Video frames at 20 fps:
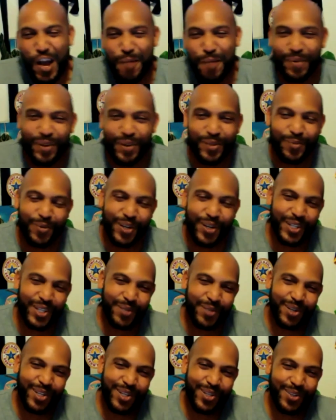But what
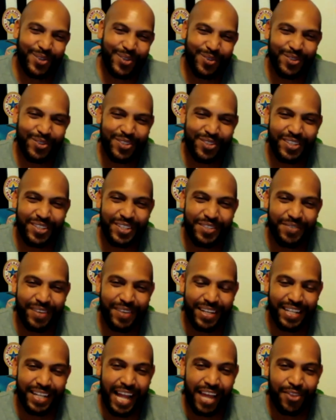are your thoughts on this
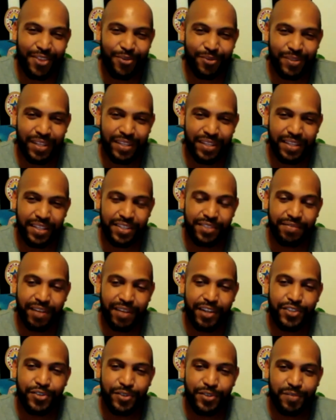fight? I thought that this
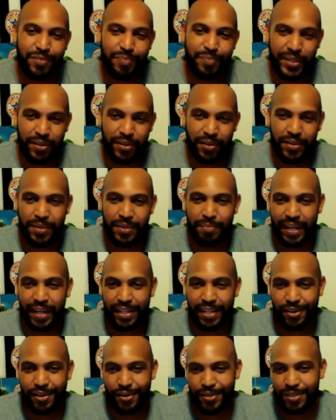fight should have been on the
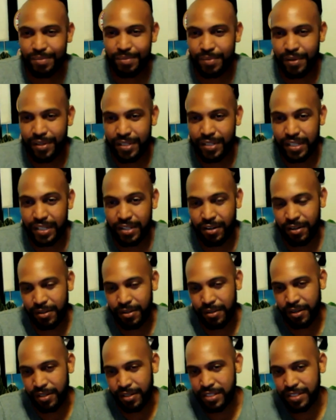main card, to be
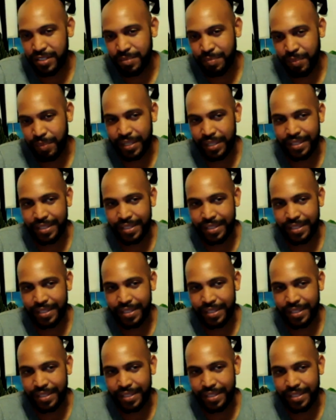honest, but